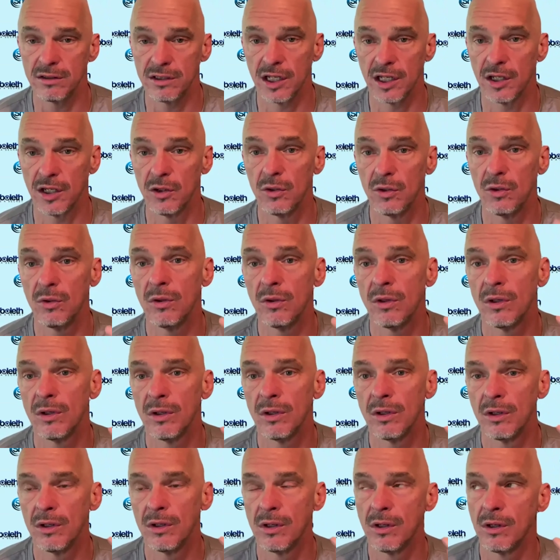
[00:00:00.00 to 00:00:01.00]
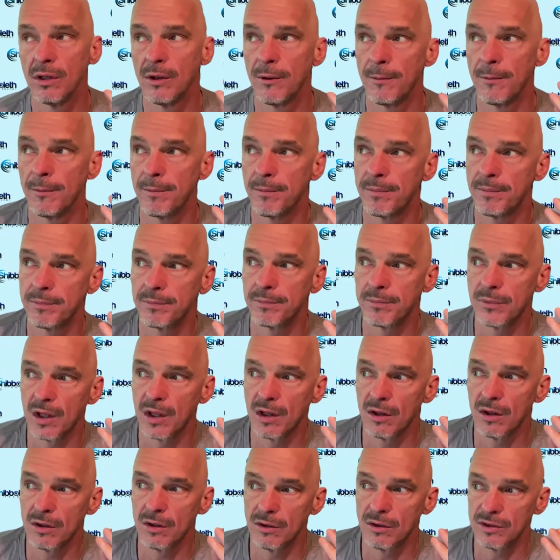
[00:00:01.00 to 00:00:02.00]
two,
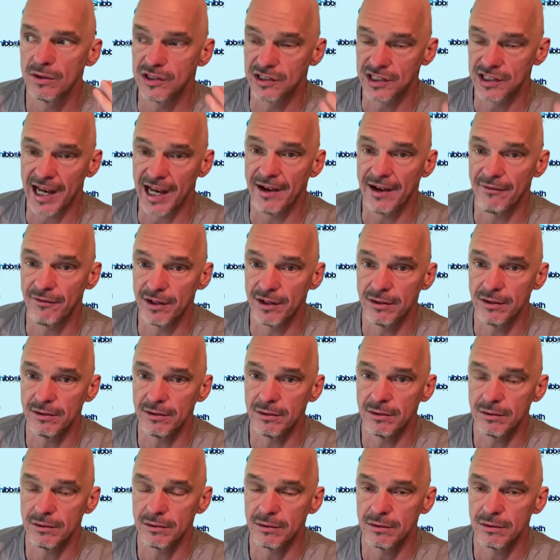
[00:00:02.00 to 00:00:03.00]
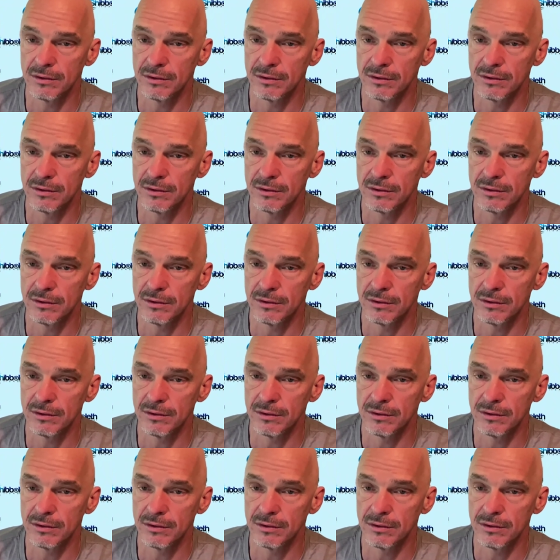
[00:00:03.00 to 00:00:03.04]
seven,